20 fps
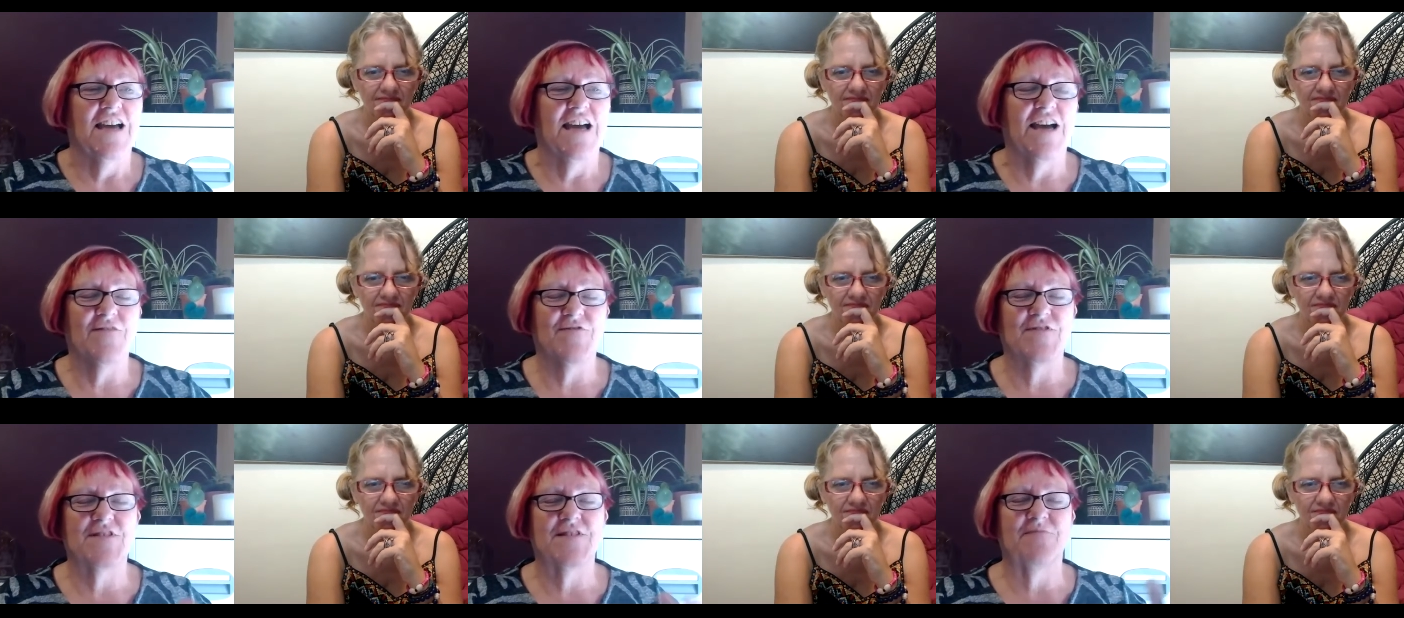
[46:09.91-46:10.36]

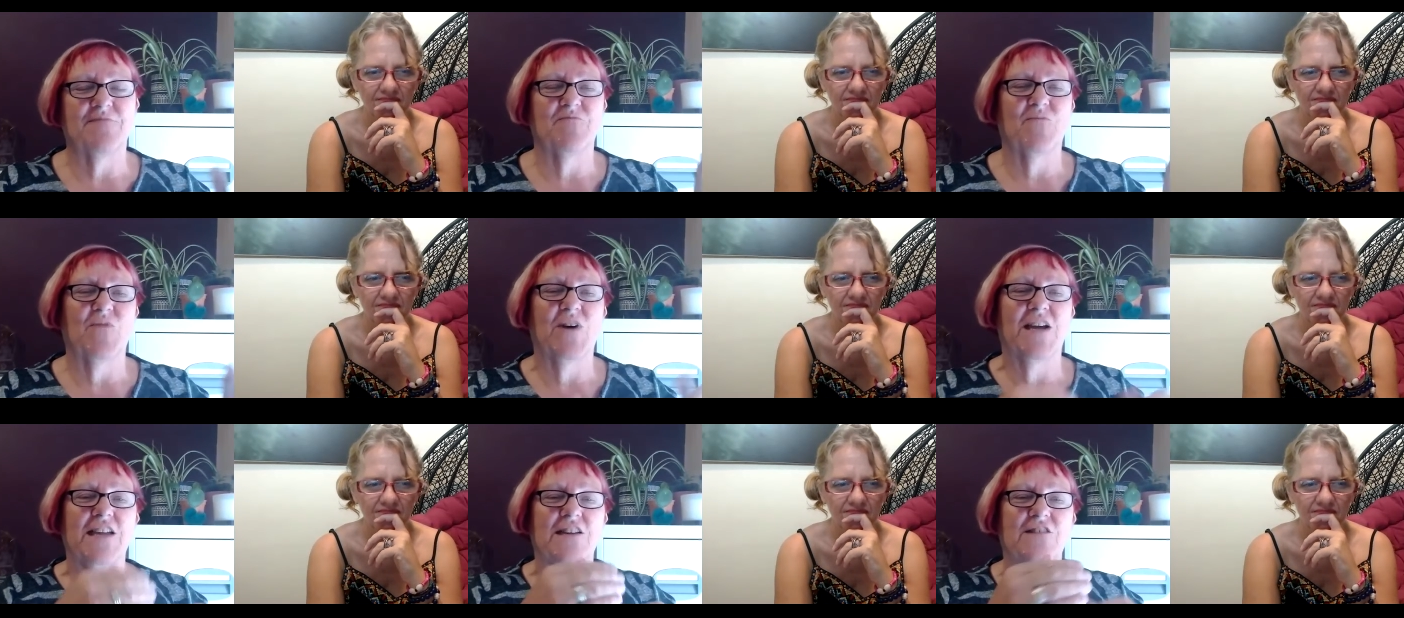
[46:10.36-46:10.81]
Speaker 1: have
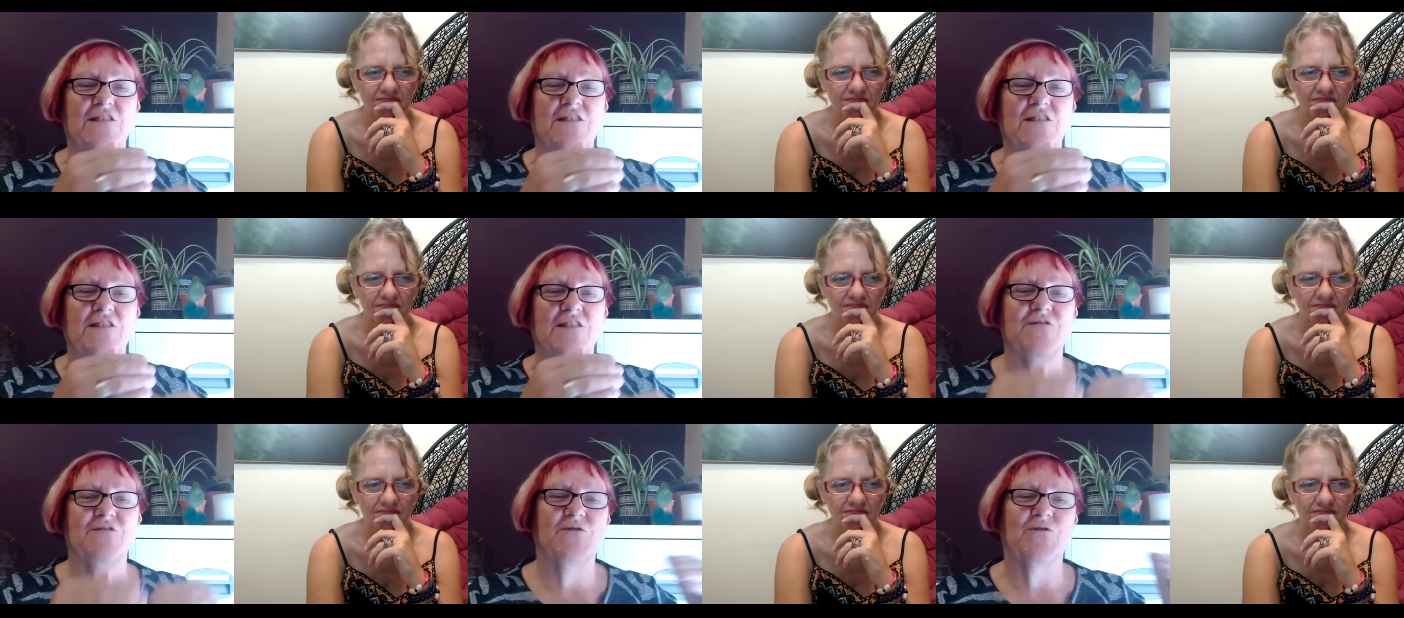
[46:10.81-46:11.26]
some way
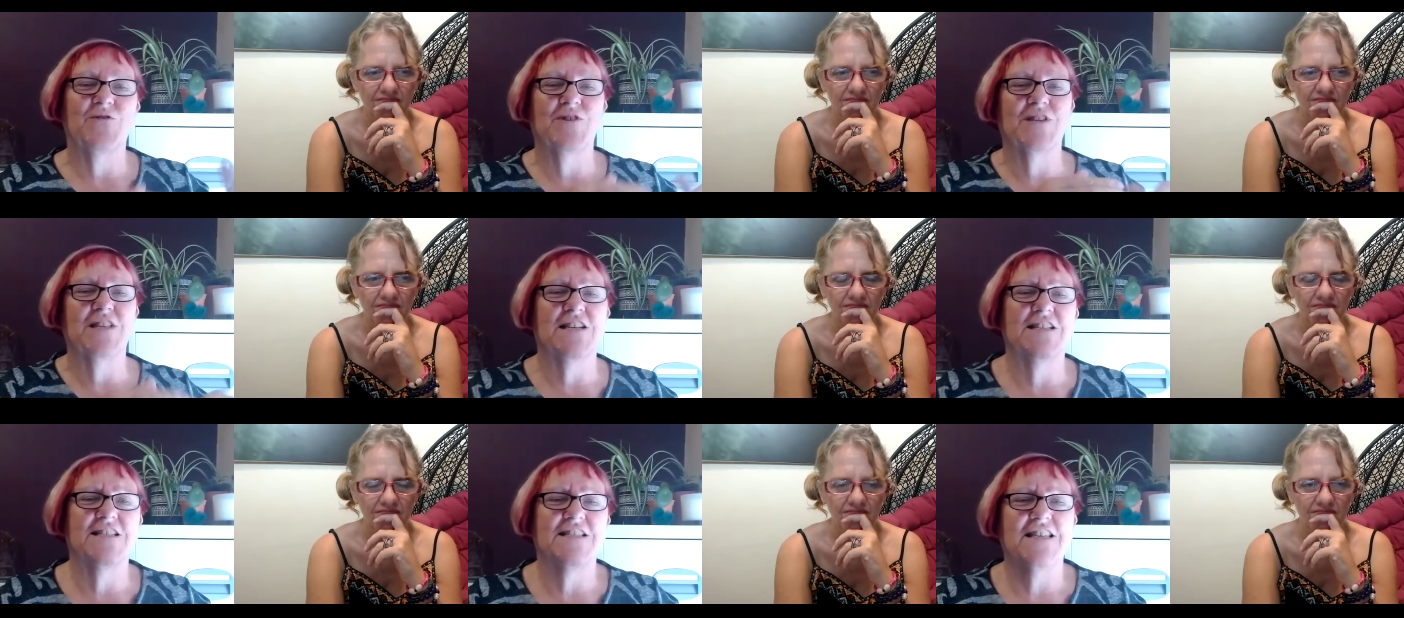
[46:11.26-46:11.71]
of
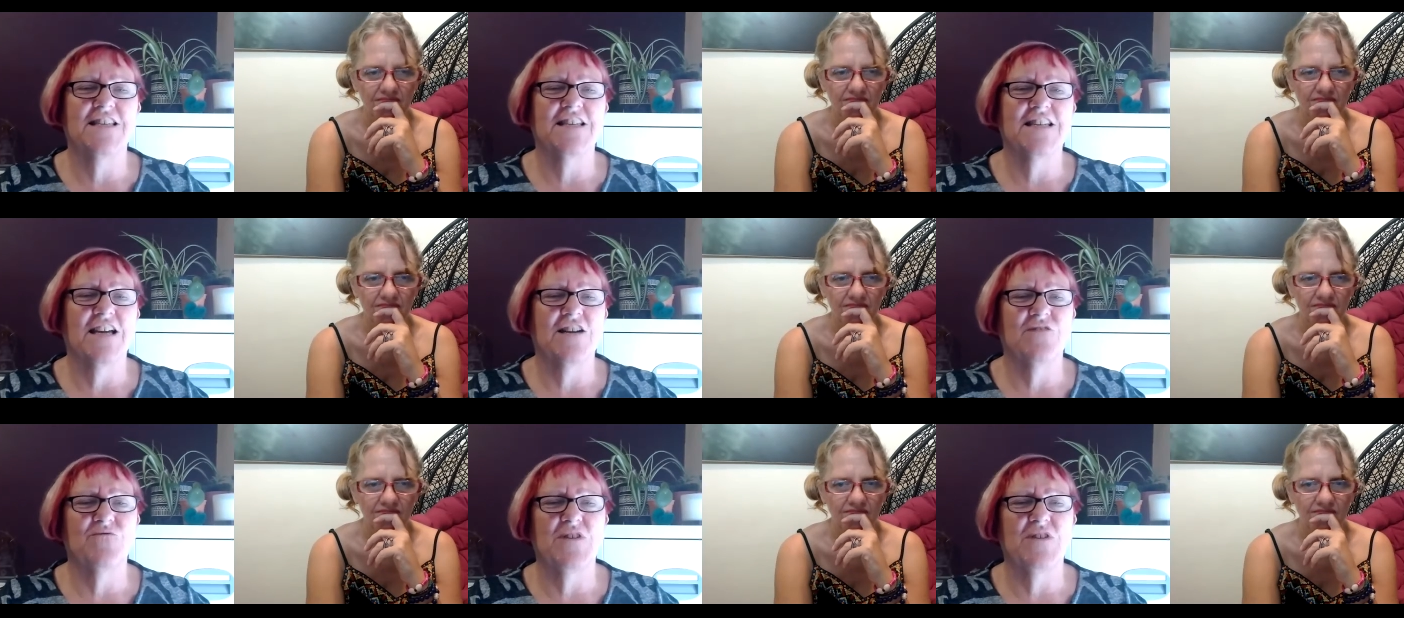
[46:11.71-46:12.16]
organizing
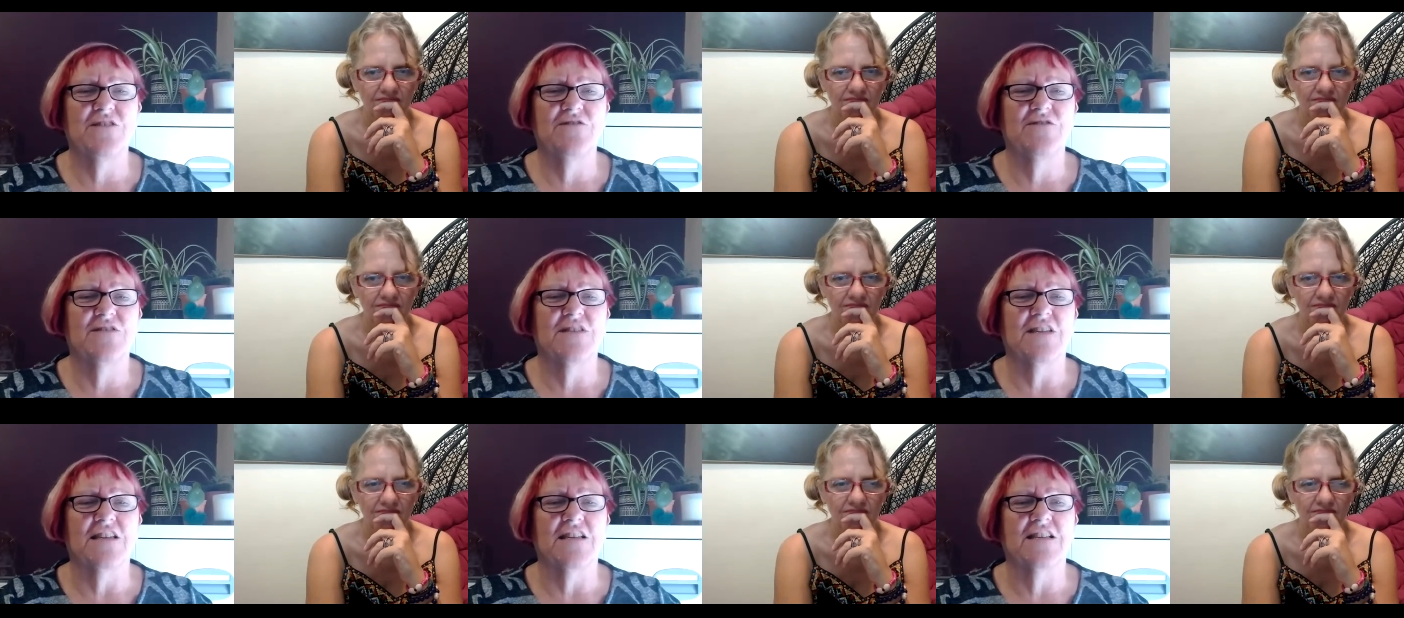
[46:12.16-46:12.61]
how we do
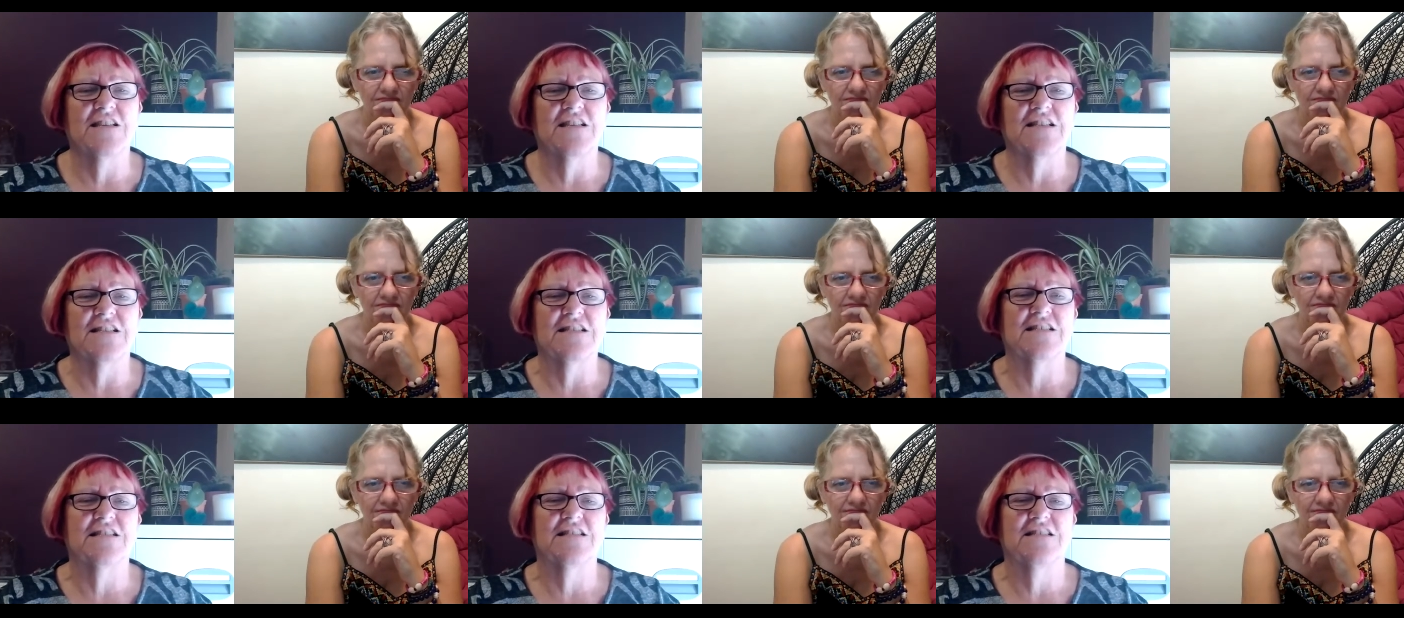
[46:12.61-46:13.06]

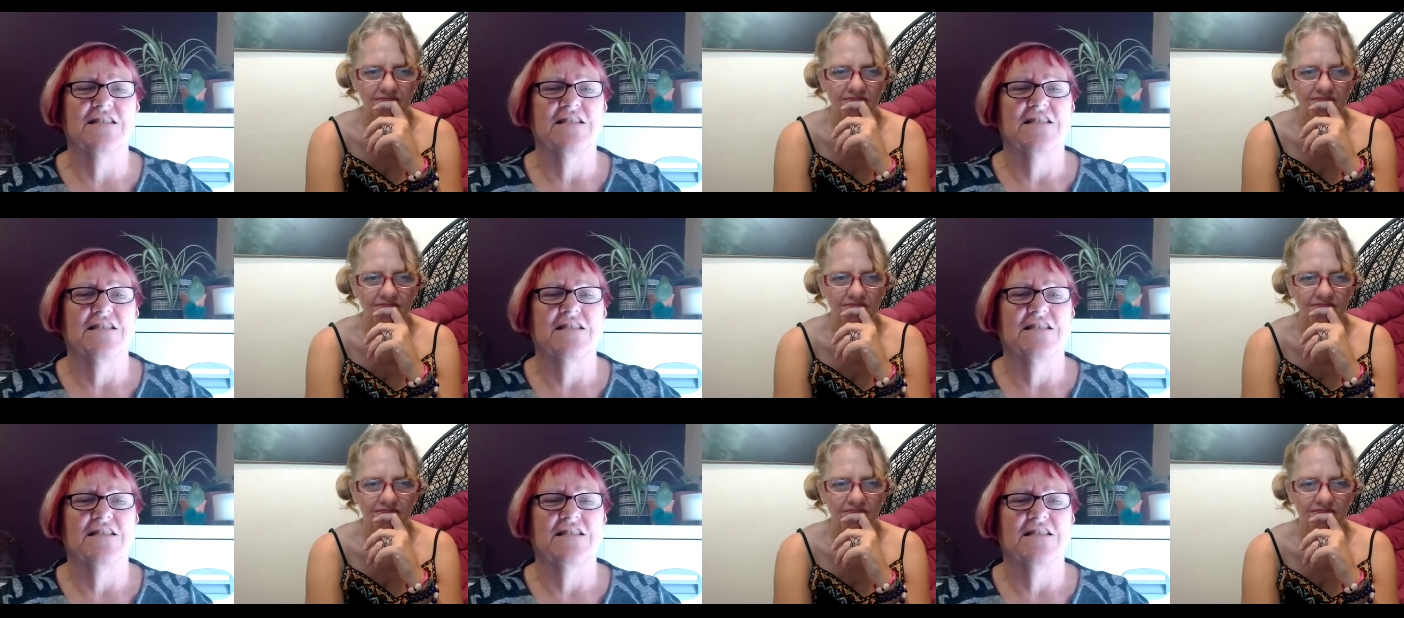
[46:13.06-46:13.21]
things